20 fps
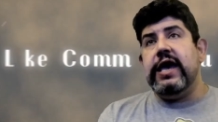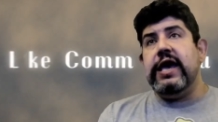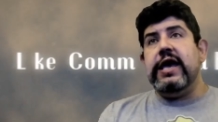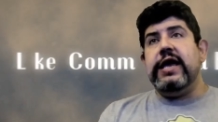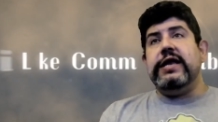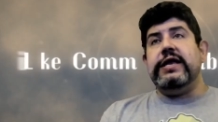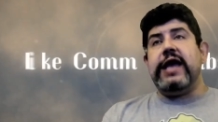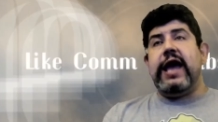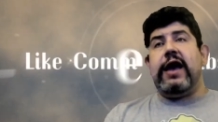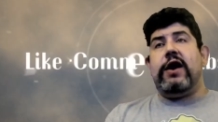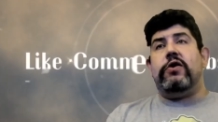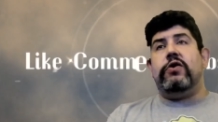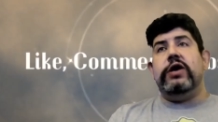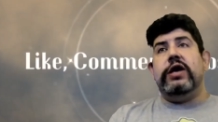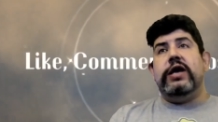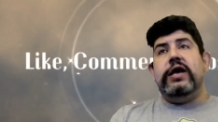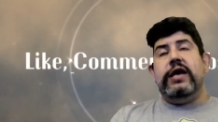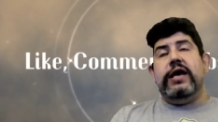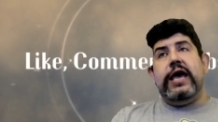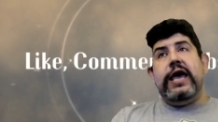Now,
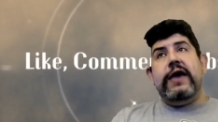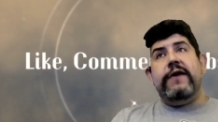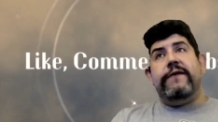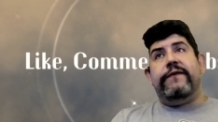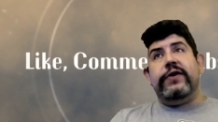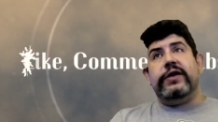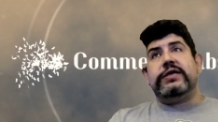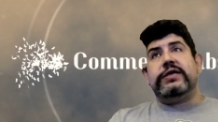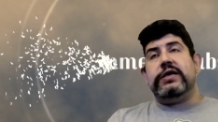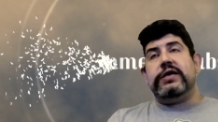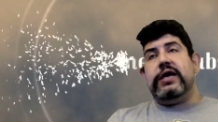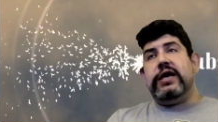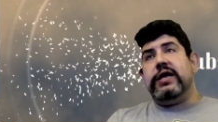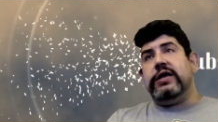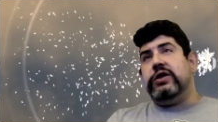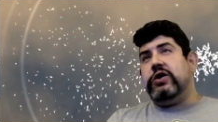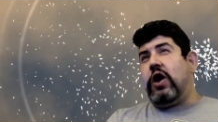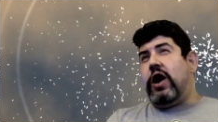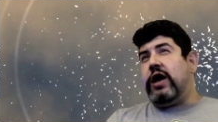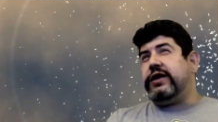if it's
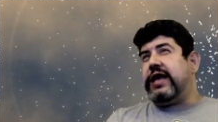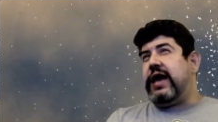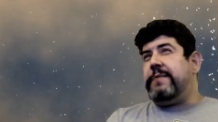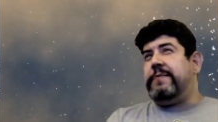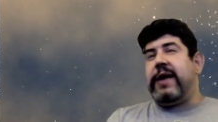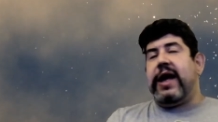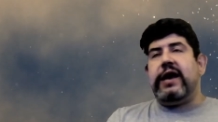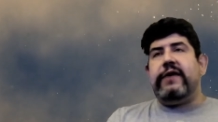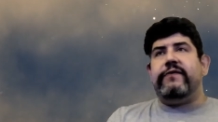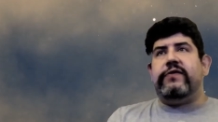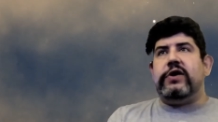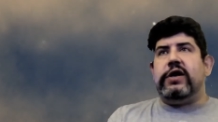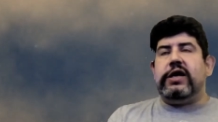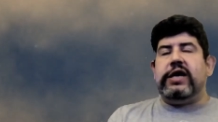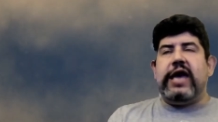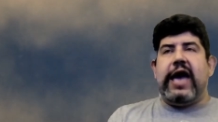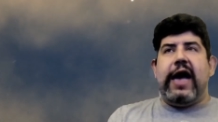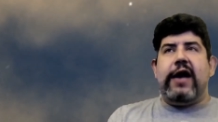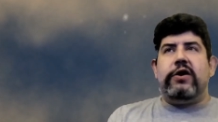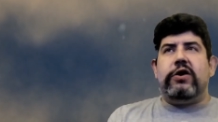not that bad of an
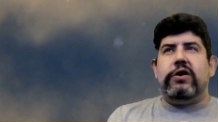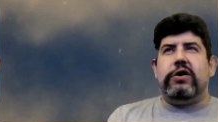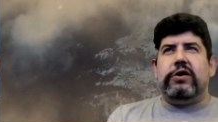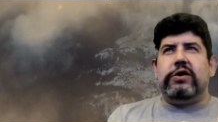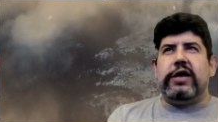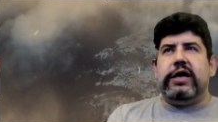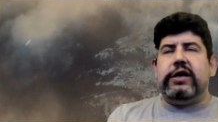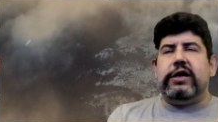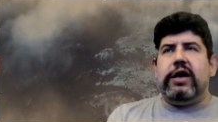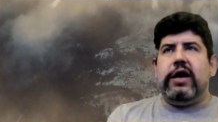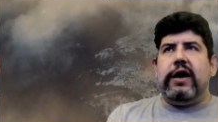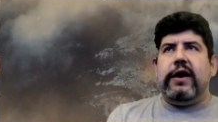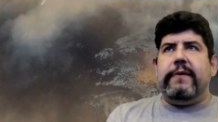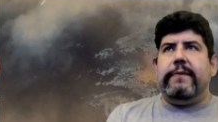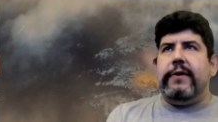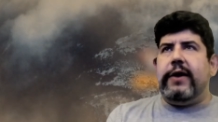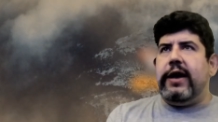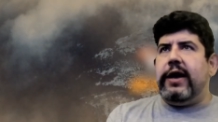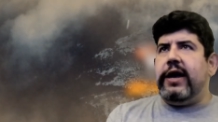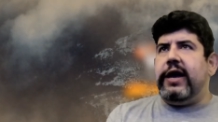encounter, like an
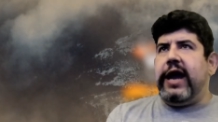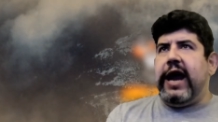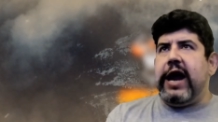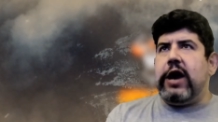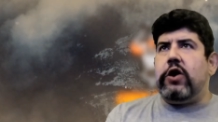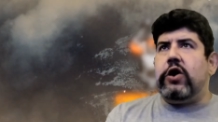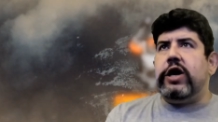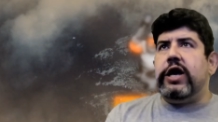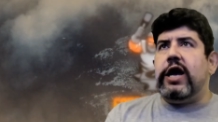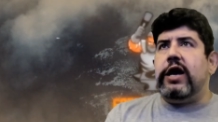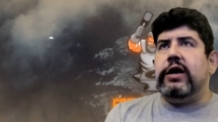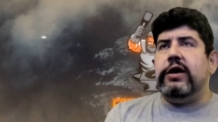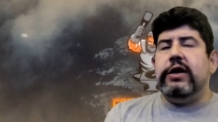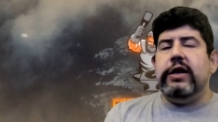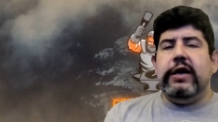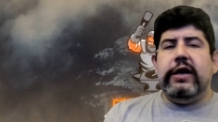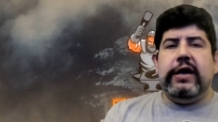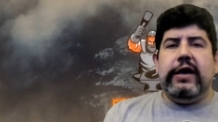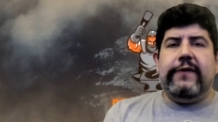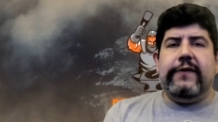area,
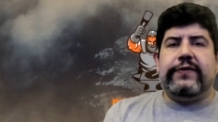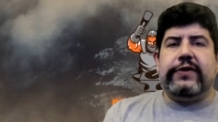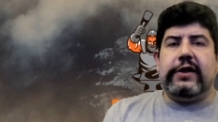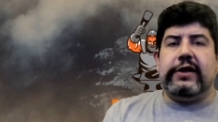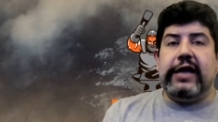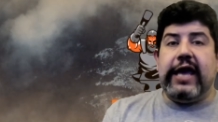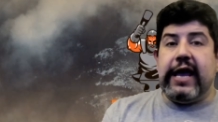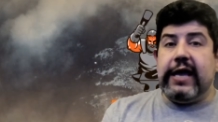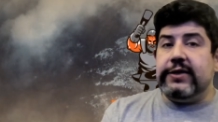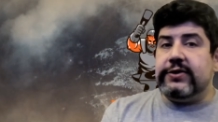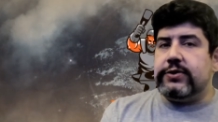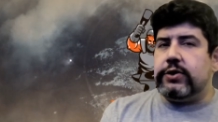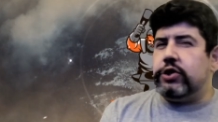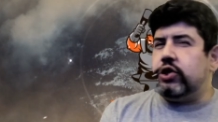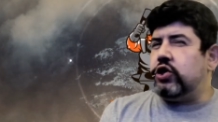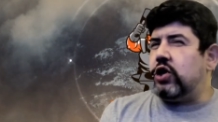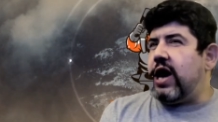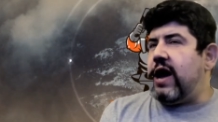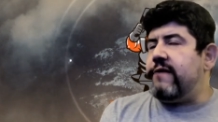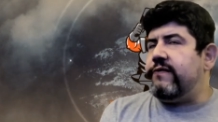if the lands they're
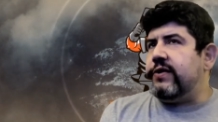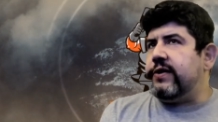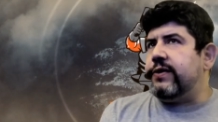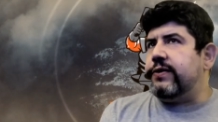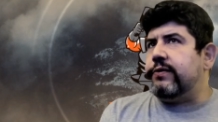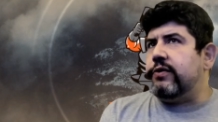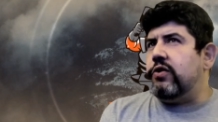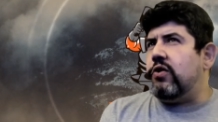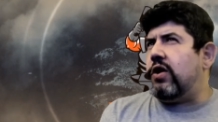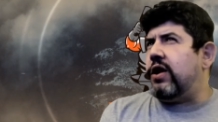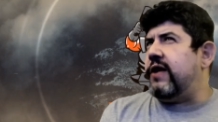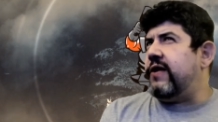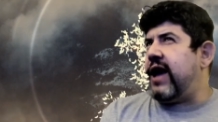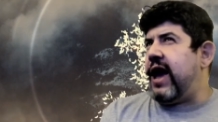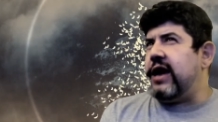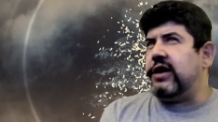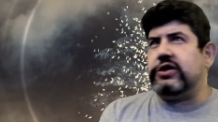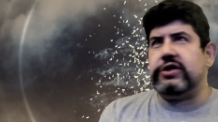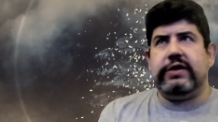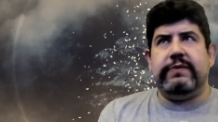traveling through are
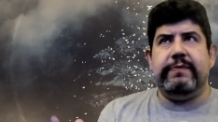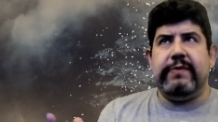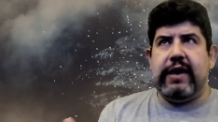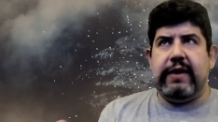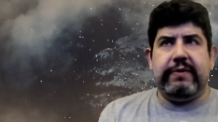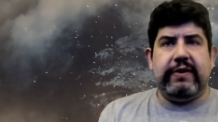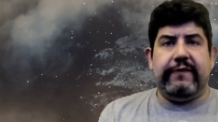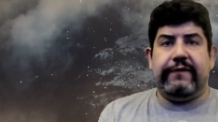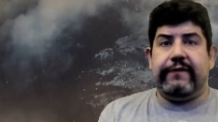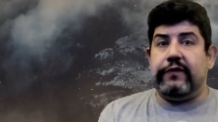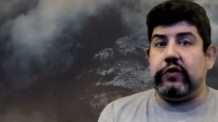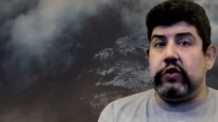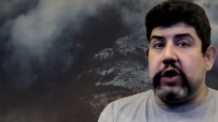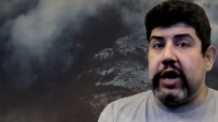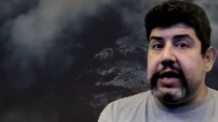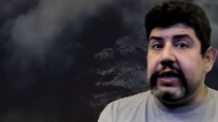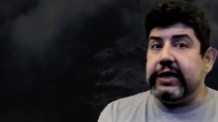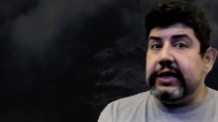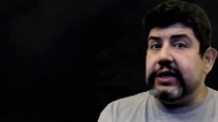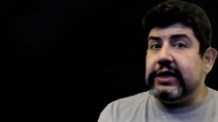actually maybe
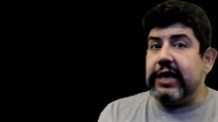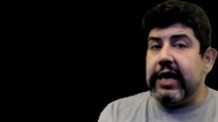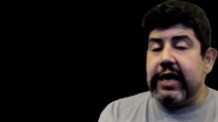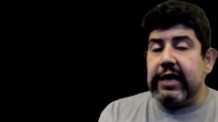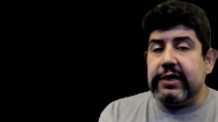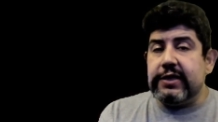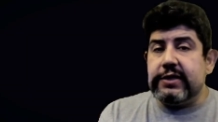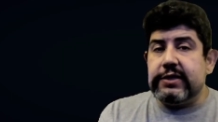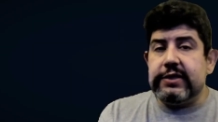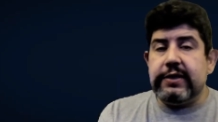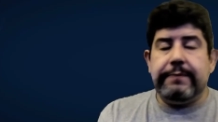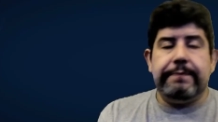friendly lands,